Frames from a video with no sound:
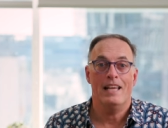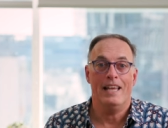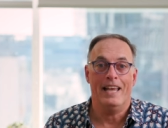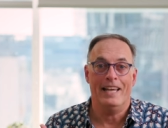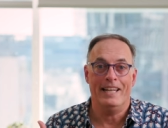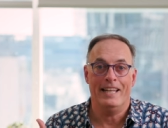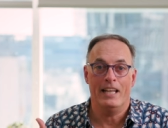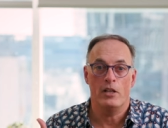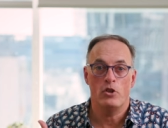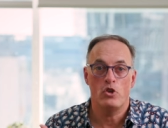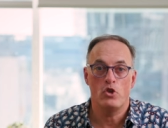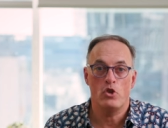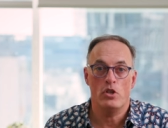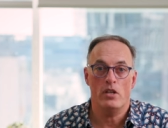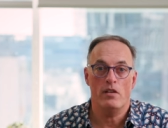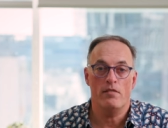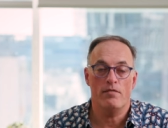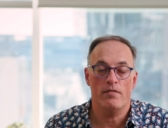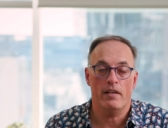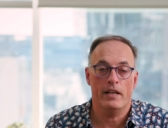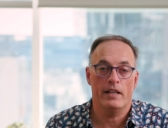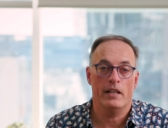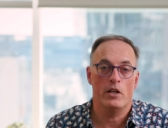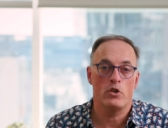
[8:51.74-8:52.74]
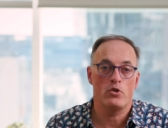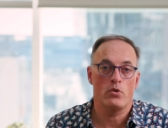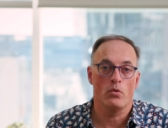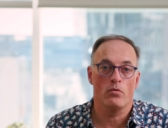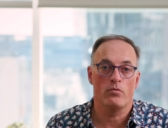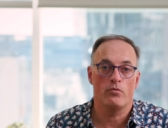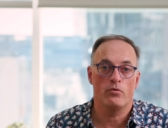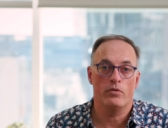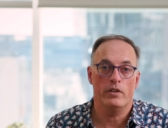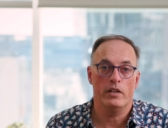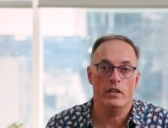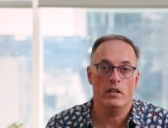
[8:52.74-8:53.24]
and achieve financial
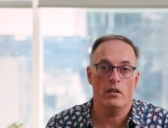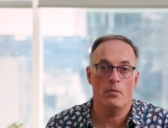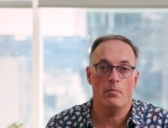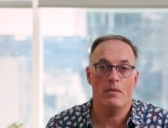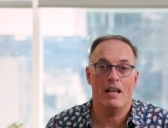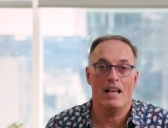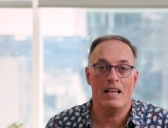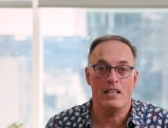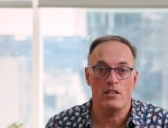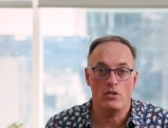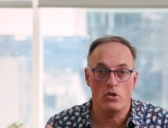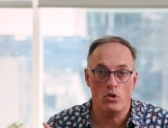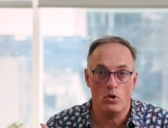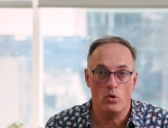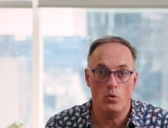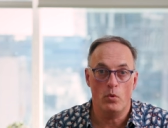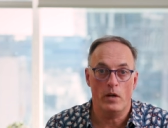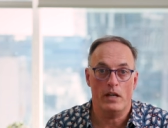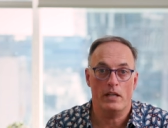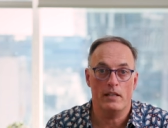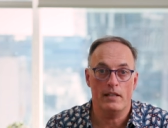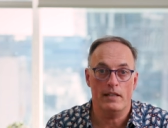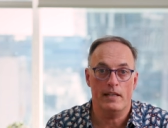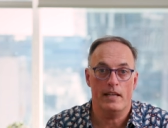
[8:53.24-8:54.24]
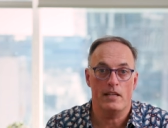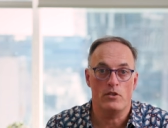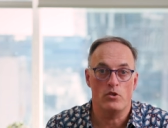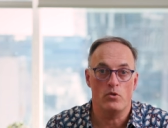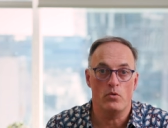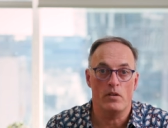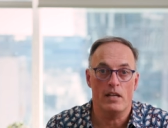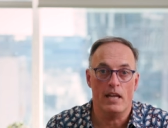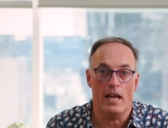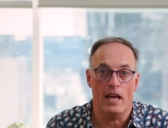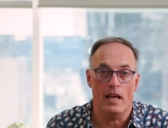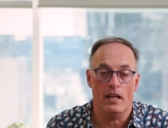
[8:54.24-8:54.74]
freedom as quickly as
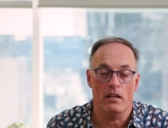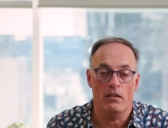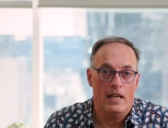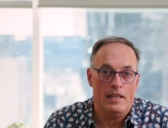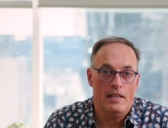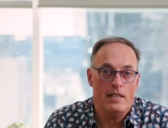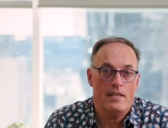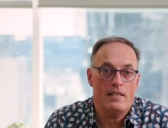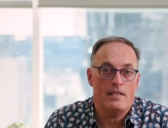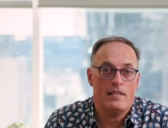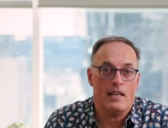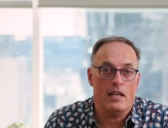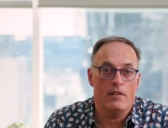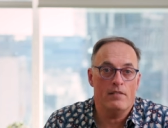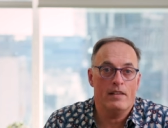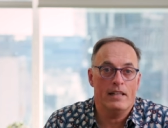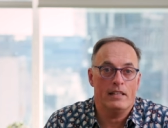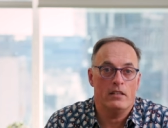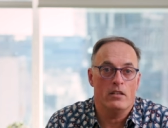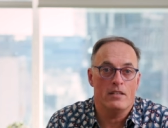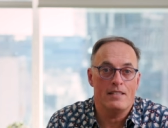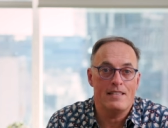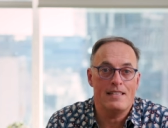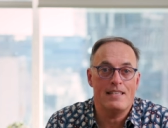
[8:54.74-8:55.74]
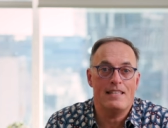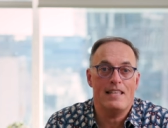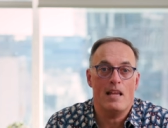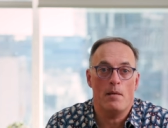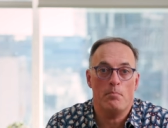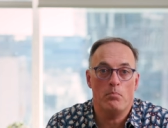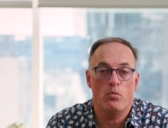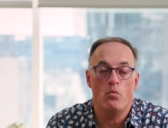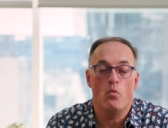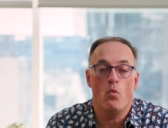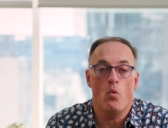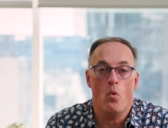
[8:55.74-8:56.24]
you can. This is kind of like the
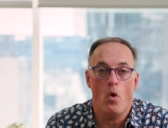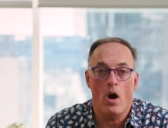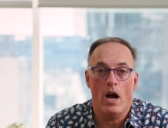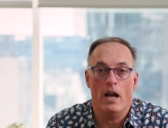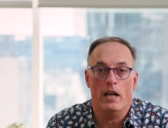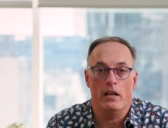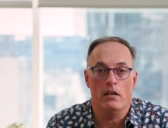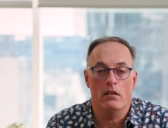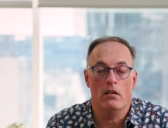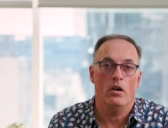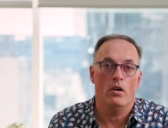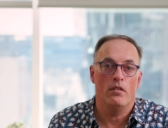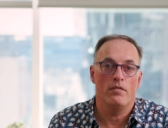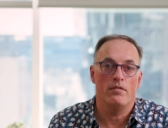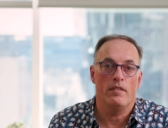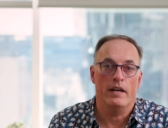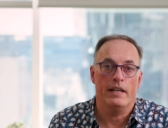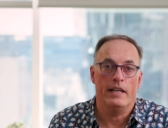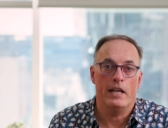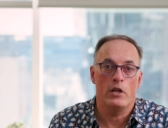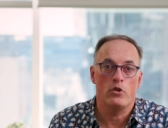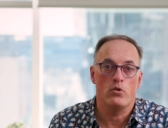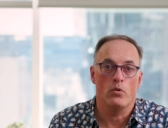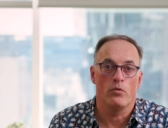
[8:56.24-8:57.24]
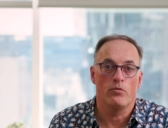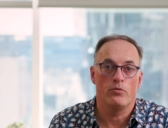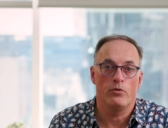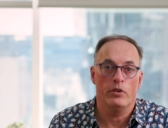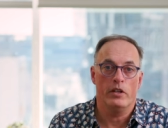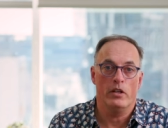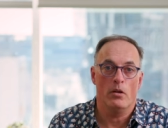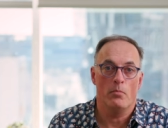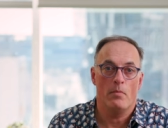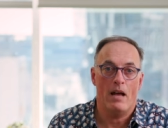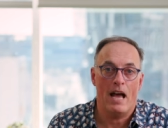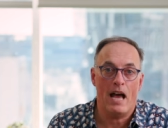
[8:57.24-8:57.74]
step one of financial
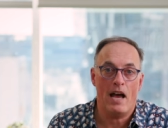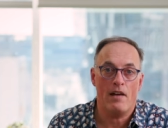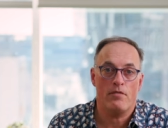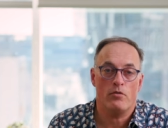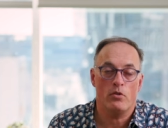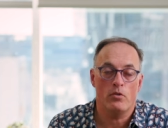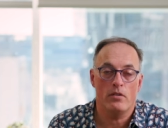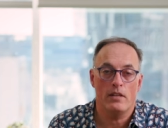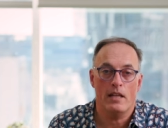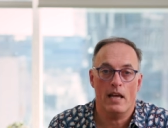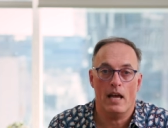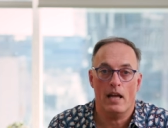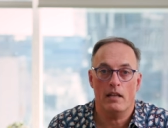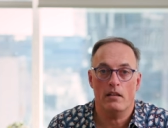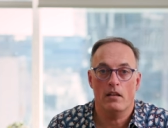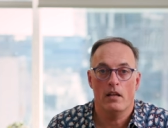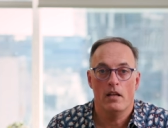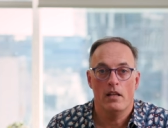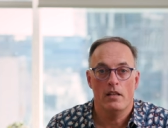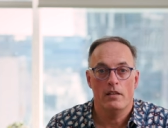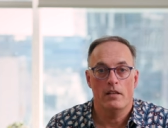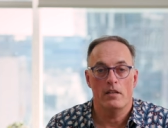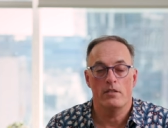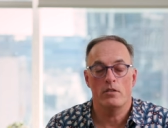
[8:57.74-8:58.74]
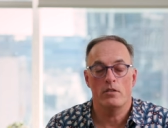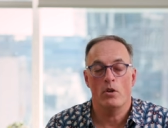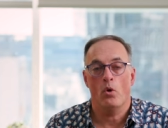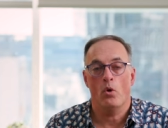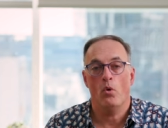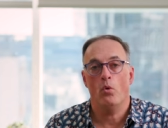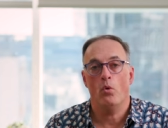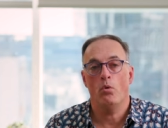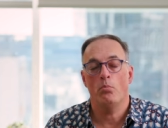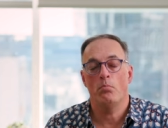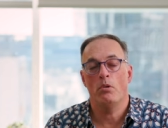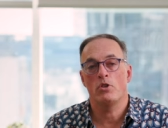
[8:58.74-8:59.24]
freedom. After that, there's a
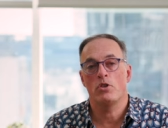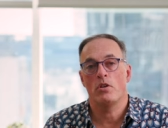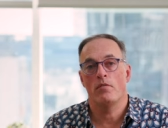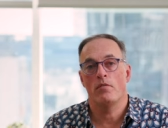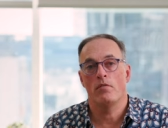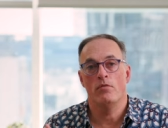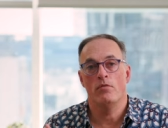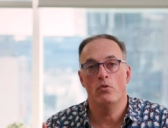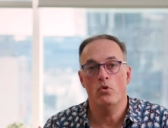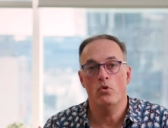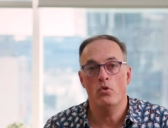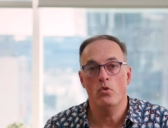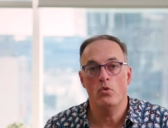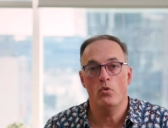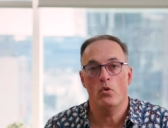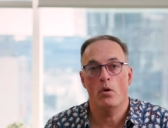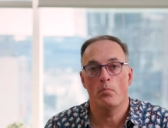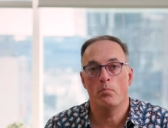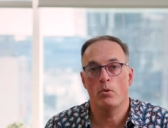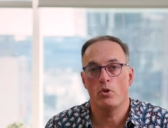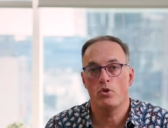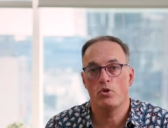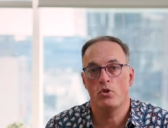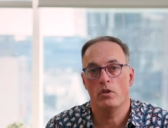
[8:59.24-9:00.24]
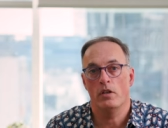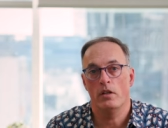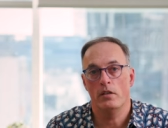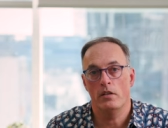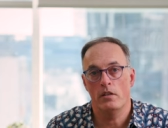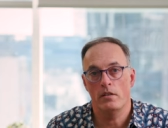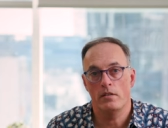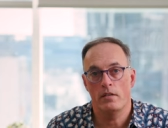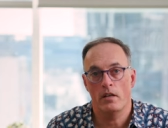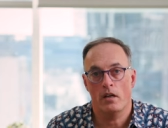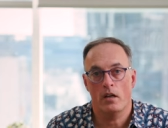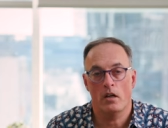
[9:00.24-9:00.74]
whole bunch of new
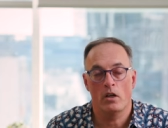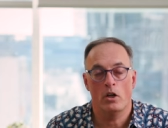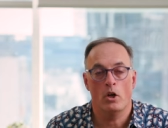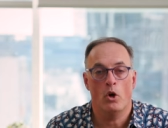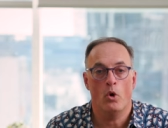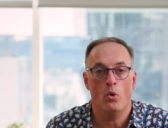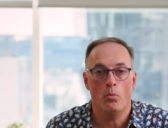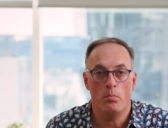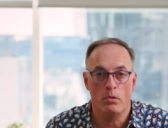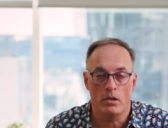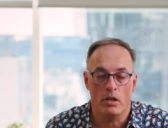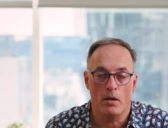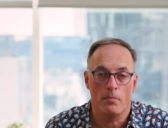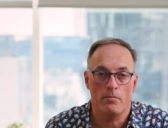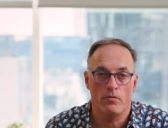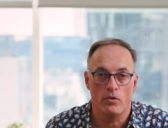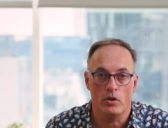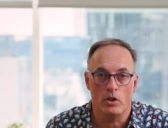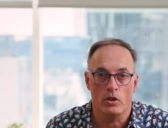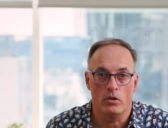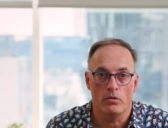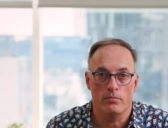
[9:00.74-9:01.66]
opportunities that are going to open up for you.